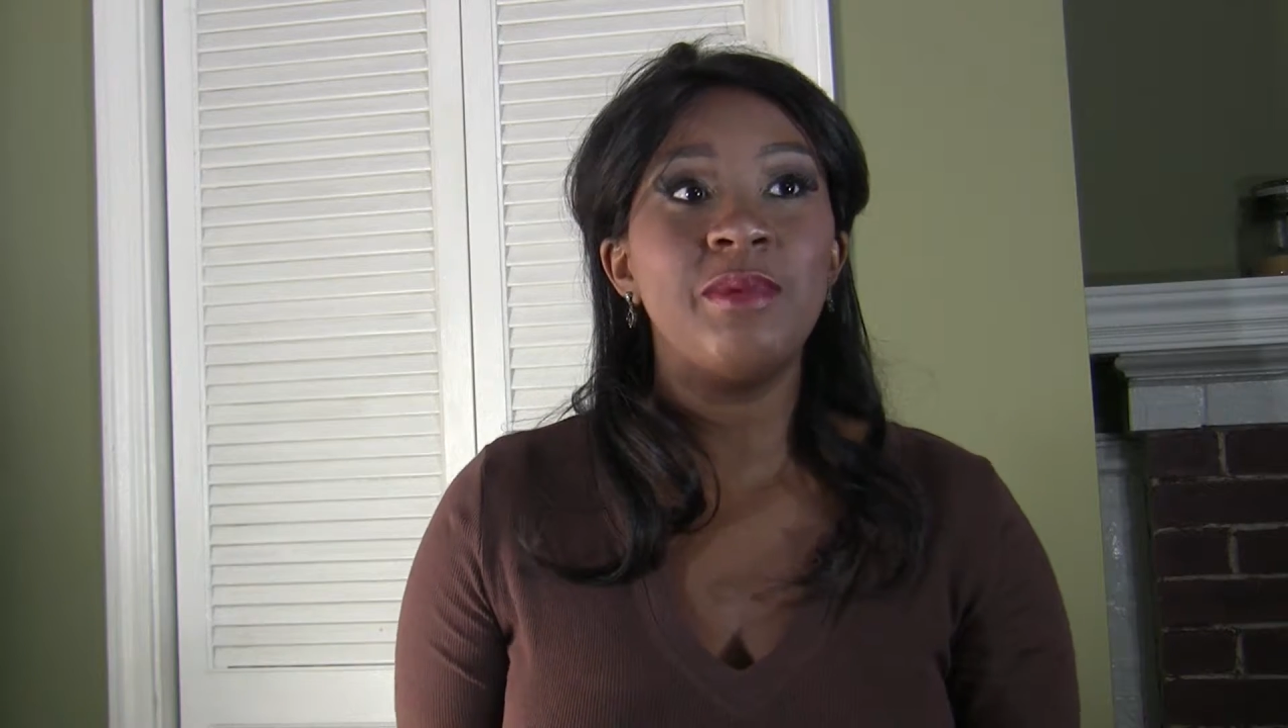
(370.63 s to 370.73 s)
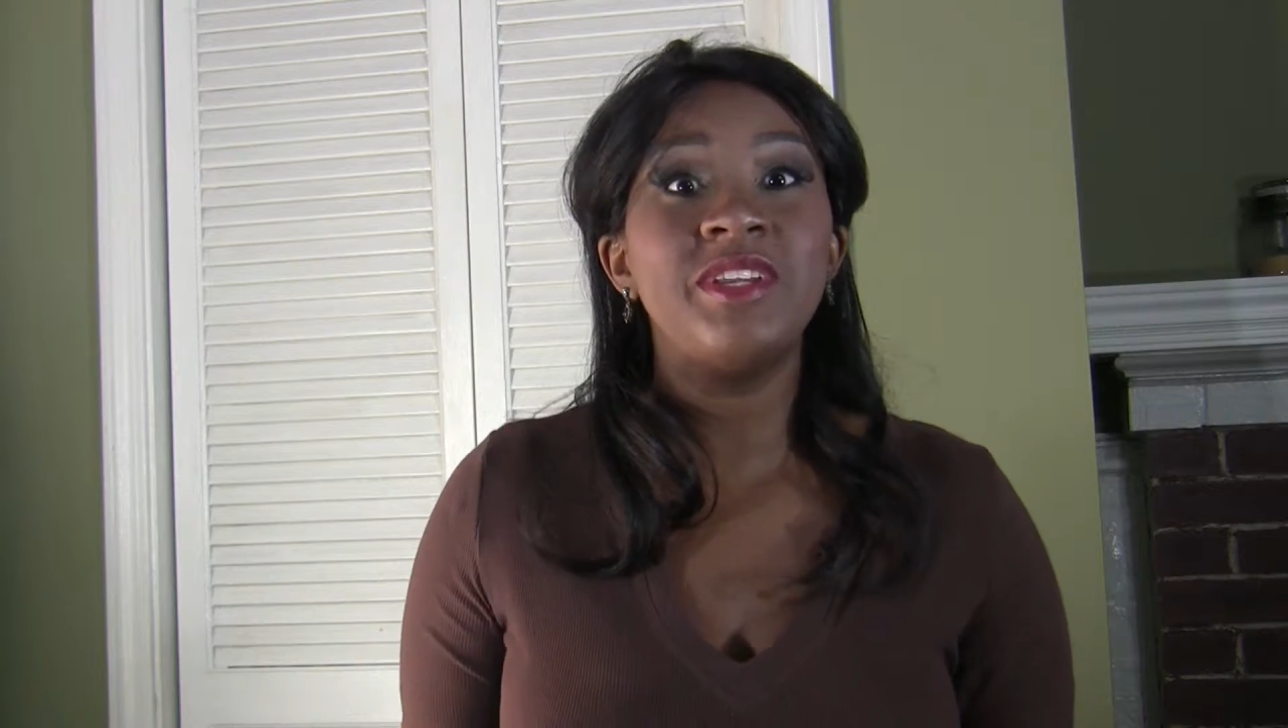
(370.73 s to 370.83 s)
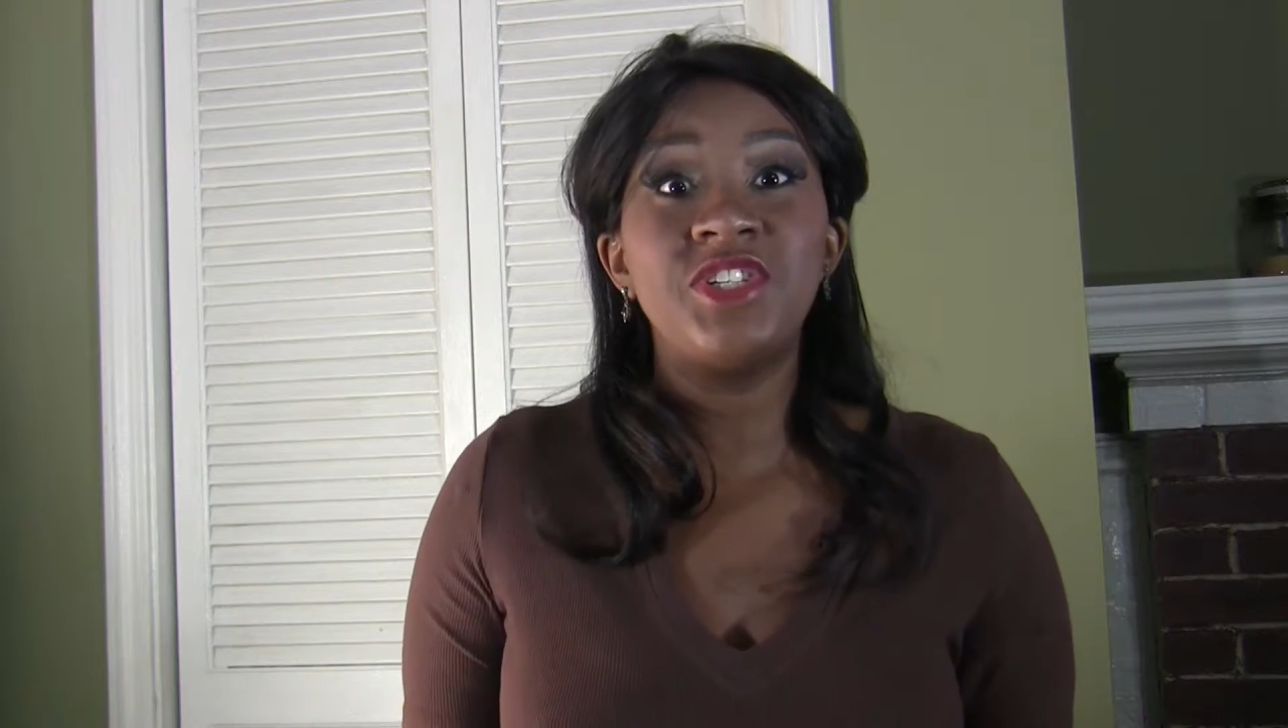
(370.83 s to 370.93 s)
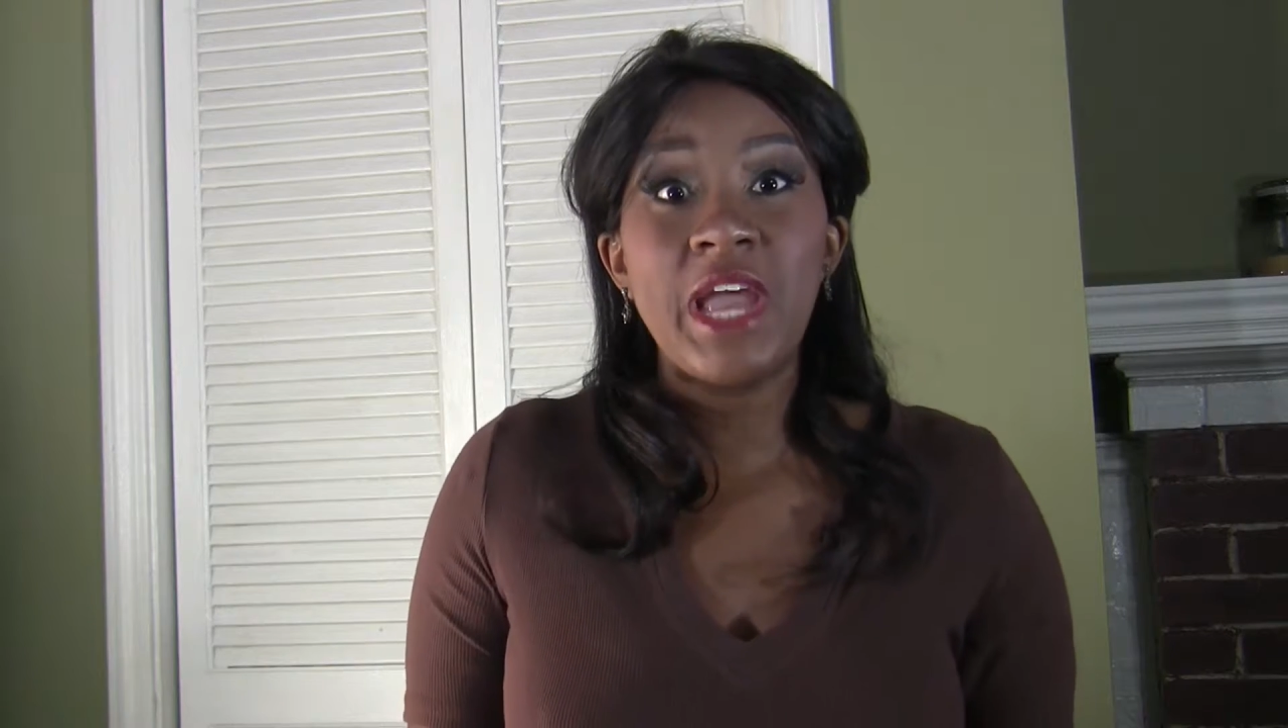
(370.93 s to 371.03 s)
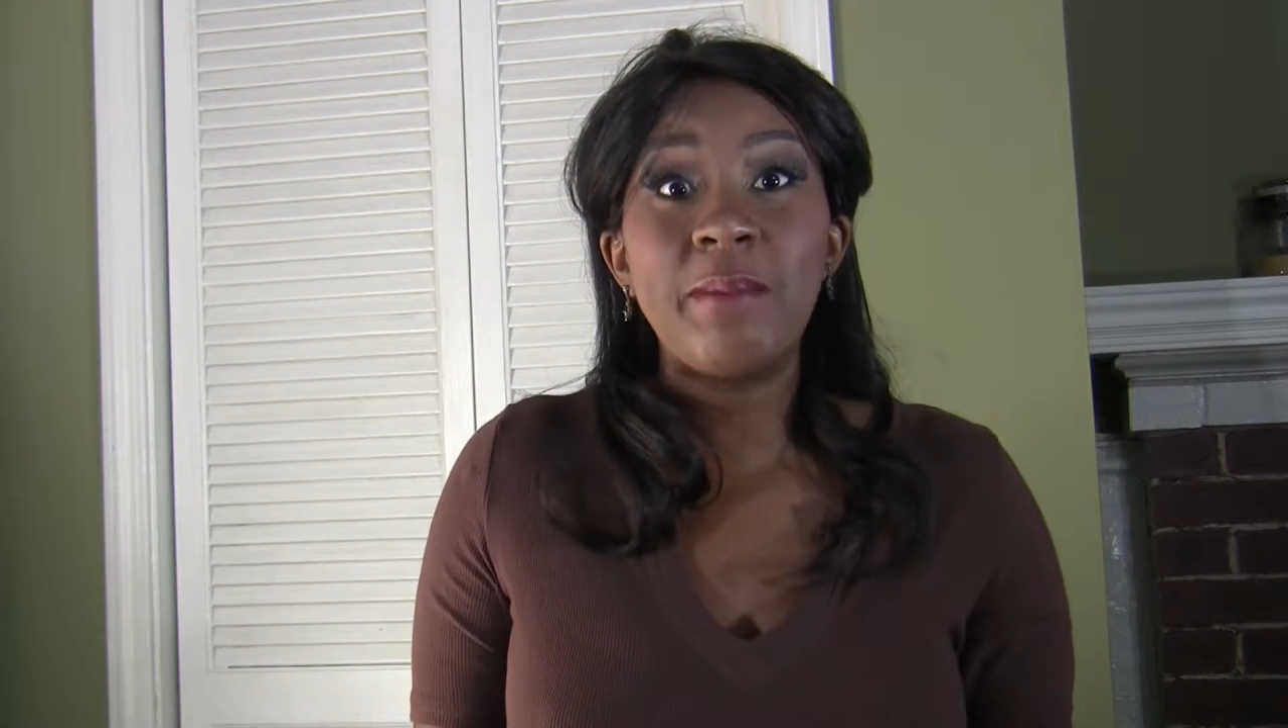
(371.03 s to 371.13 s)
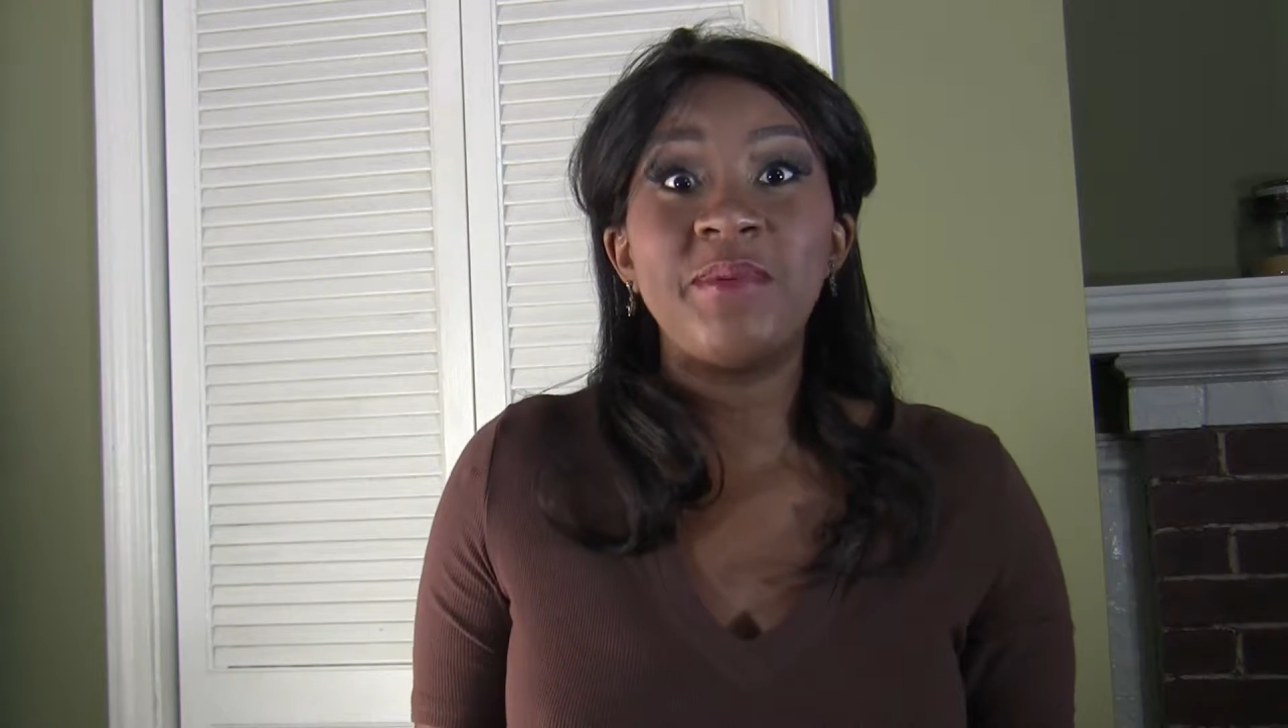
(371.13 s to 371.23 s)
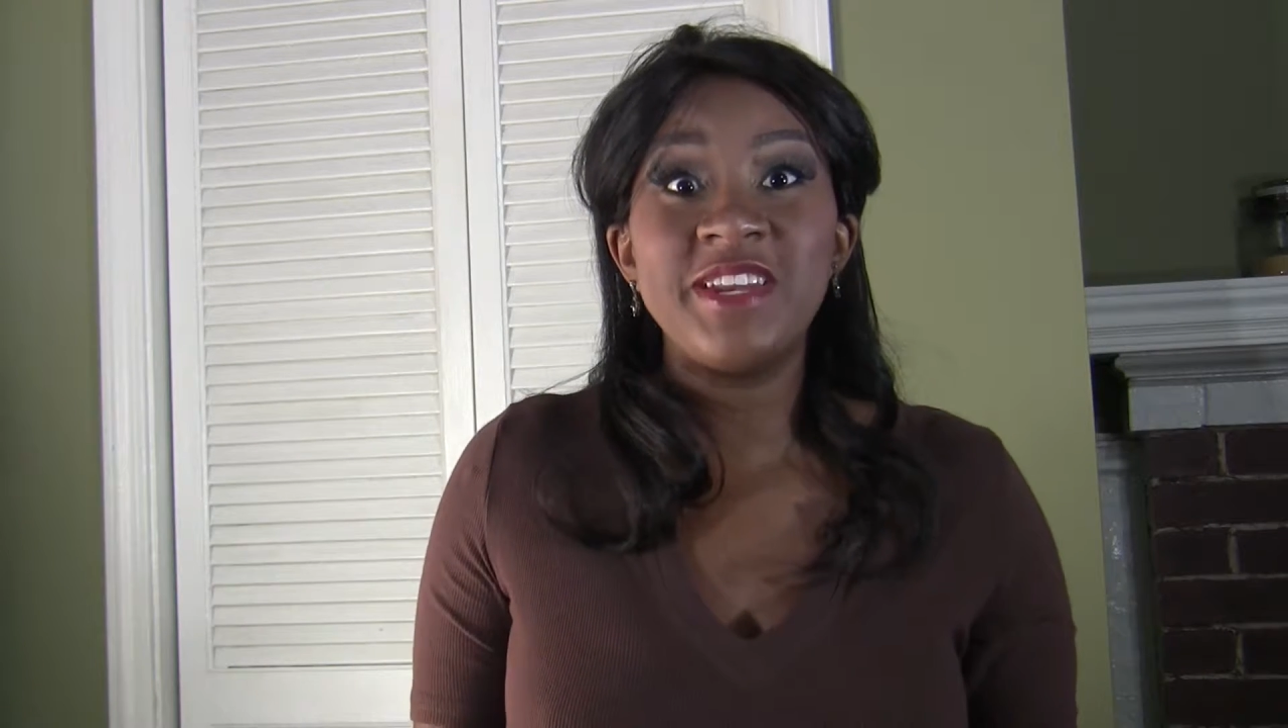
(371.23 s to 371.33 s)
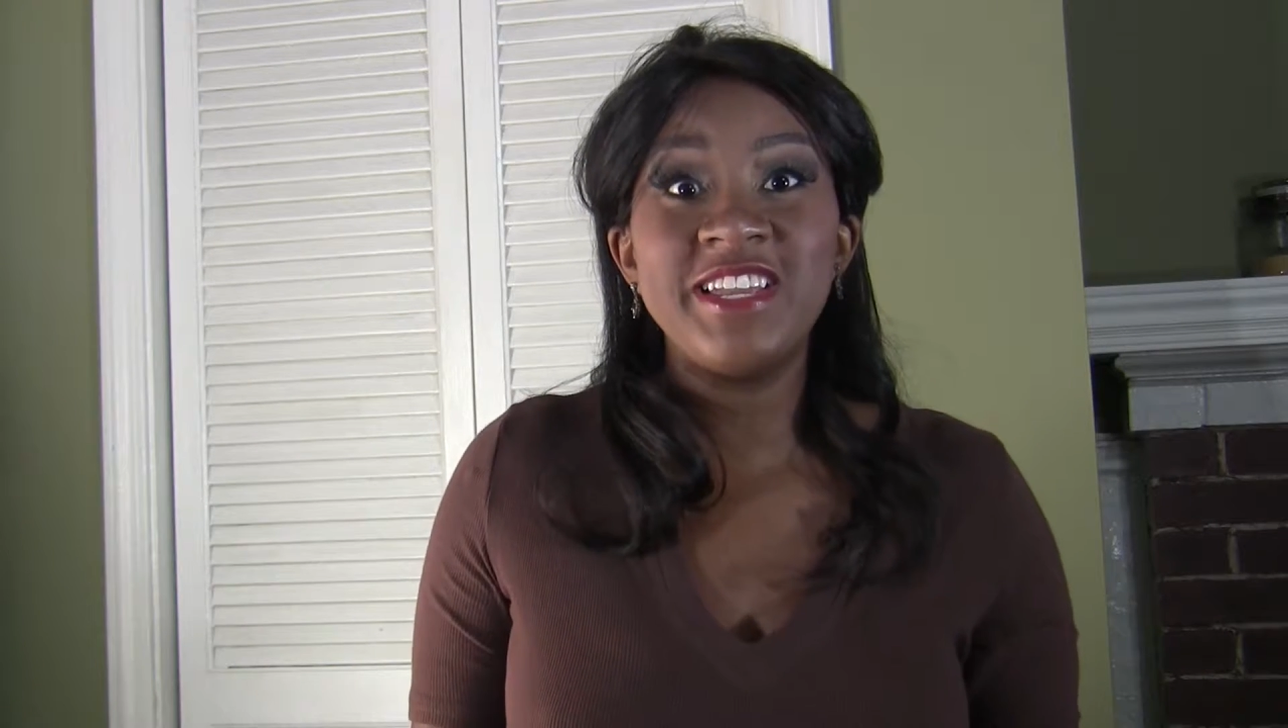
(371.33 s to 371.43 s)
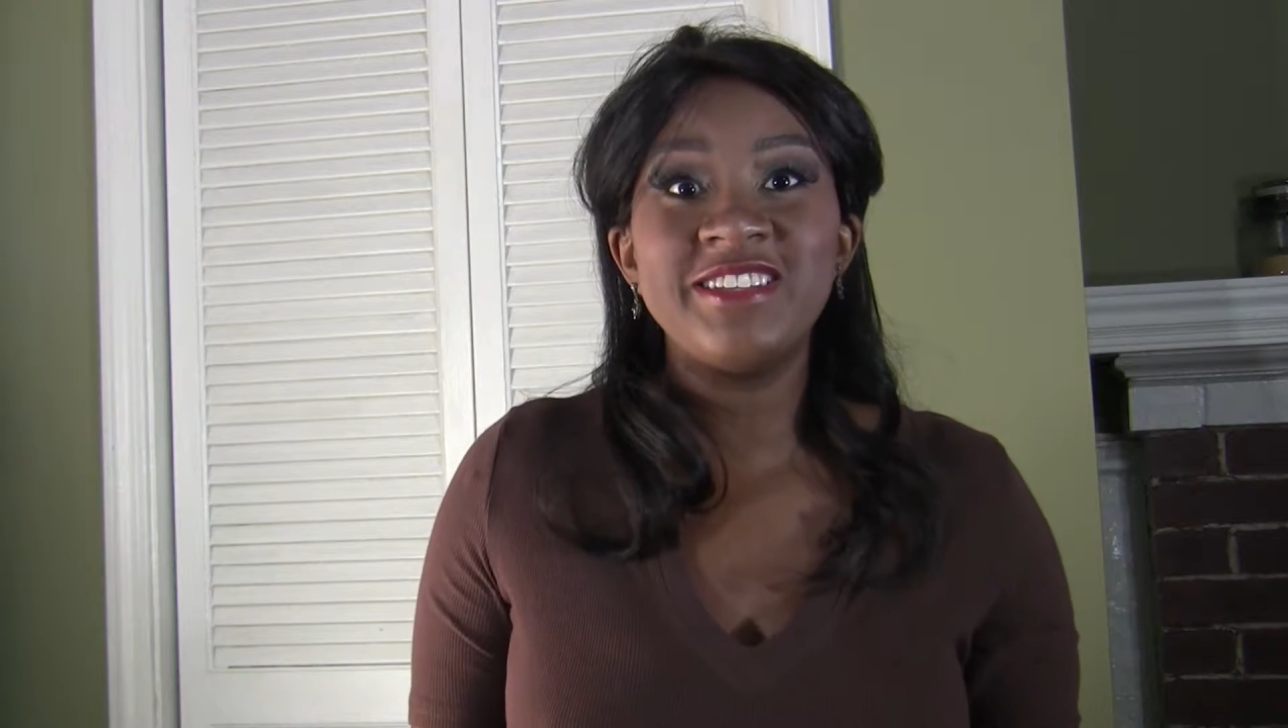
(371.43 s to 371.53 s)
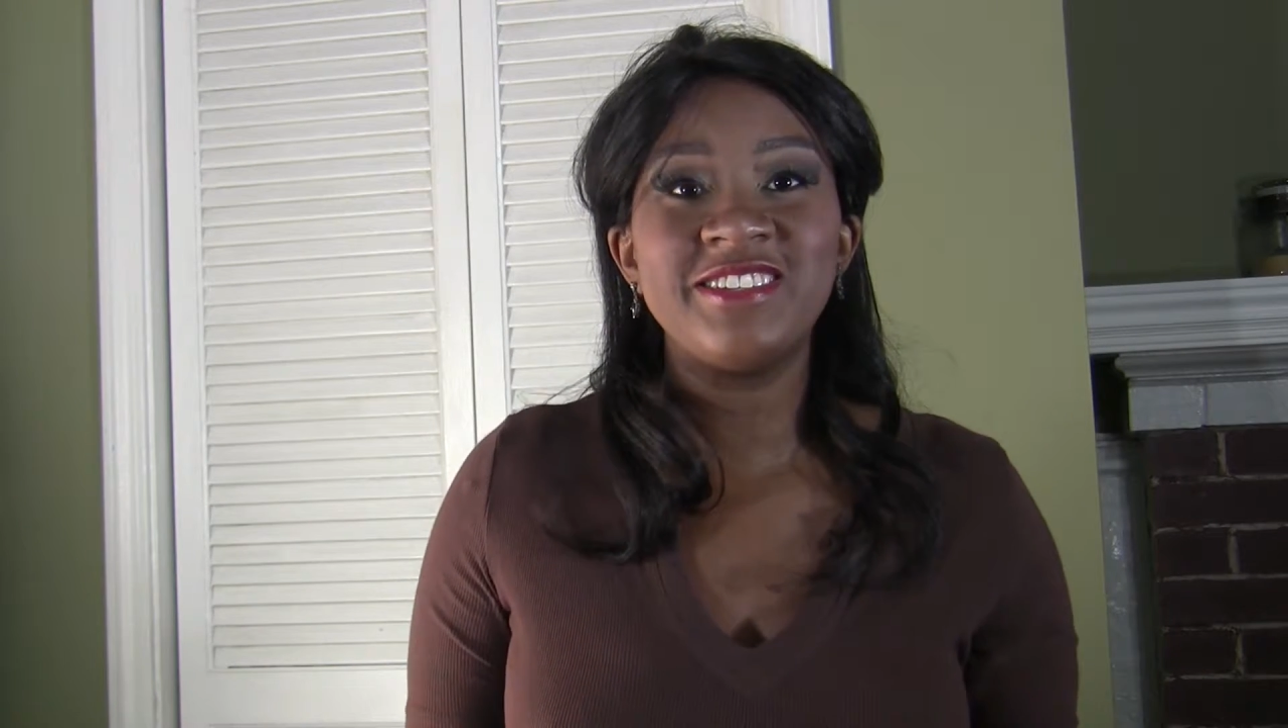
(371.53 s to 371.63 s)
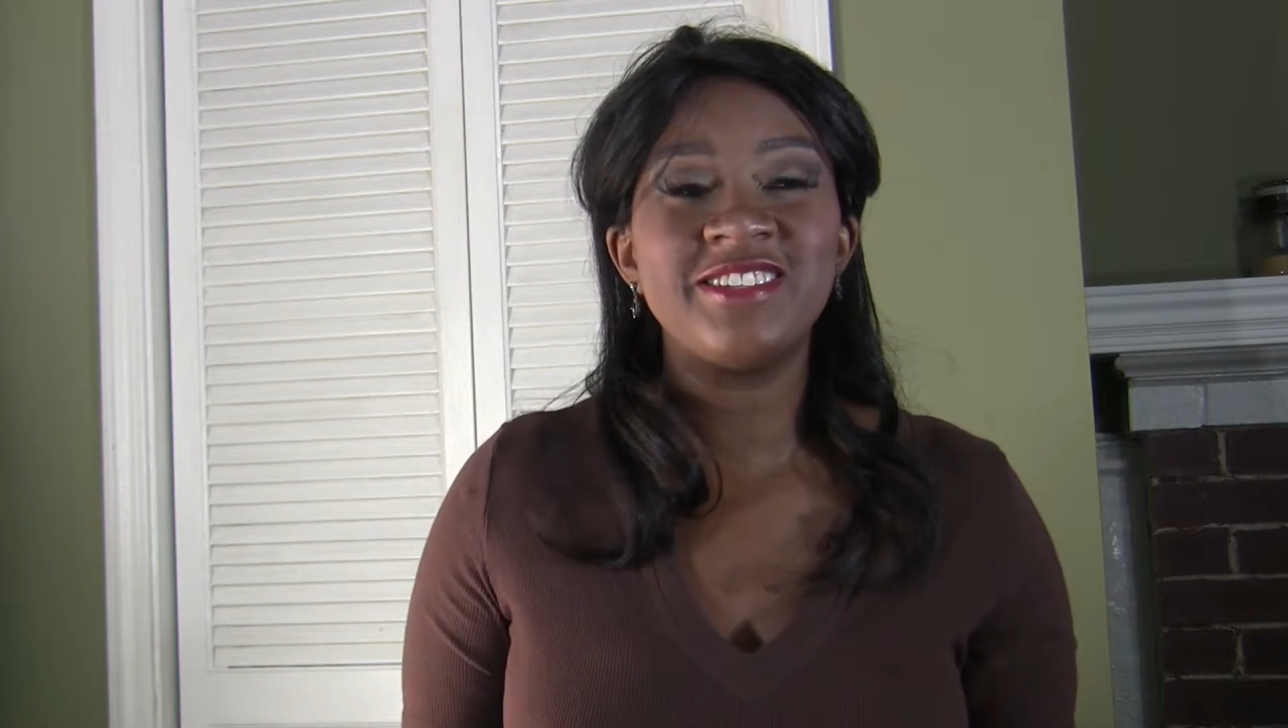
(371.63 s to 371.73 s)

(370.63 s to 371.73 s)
and Japanese